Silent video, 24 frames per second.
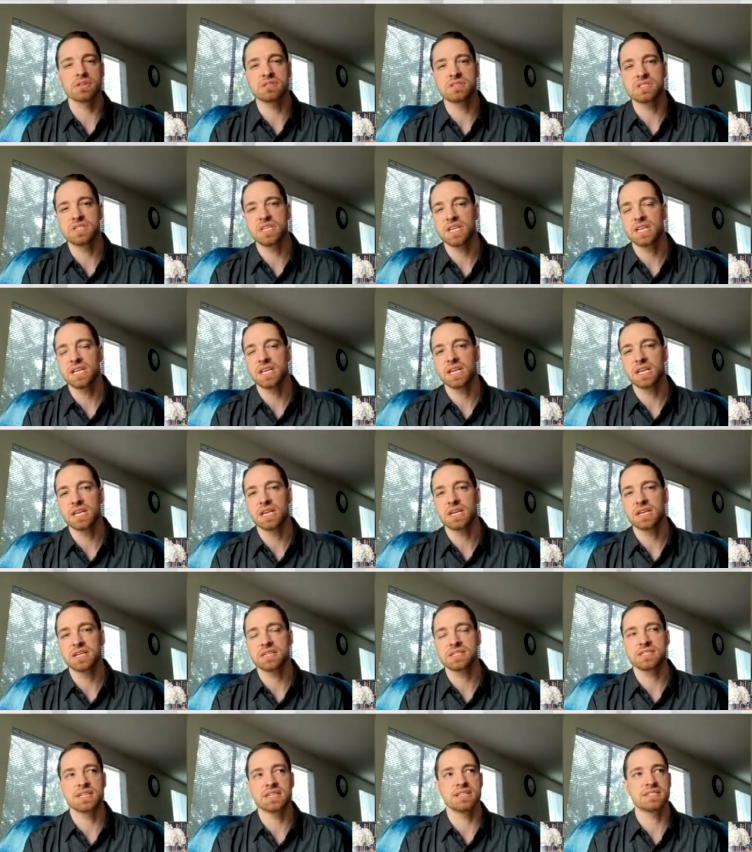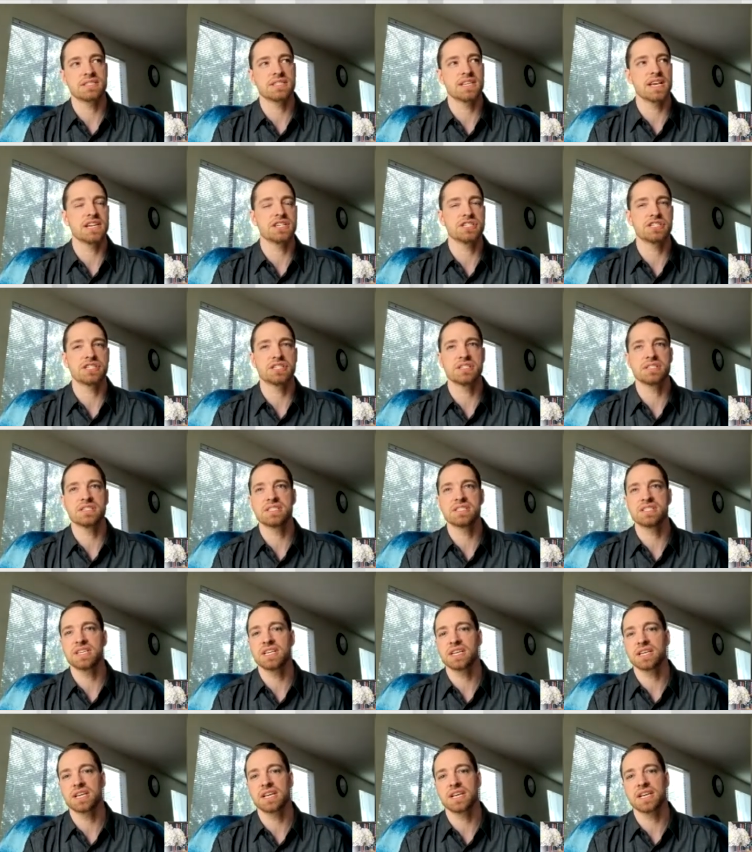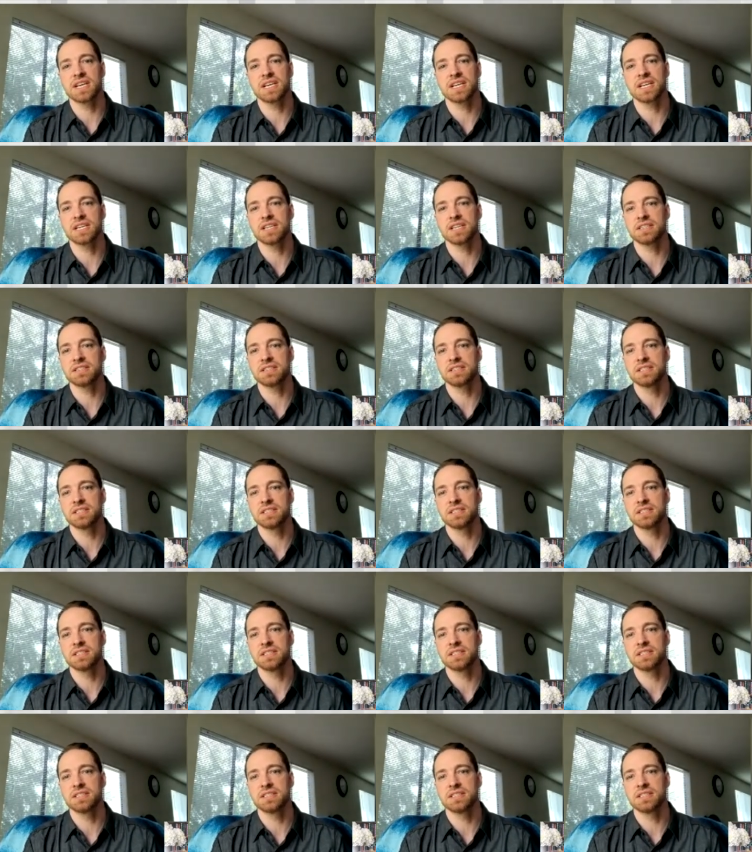seeking, sensation seeking,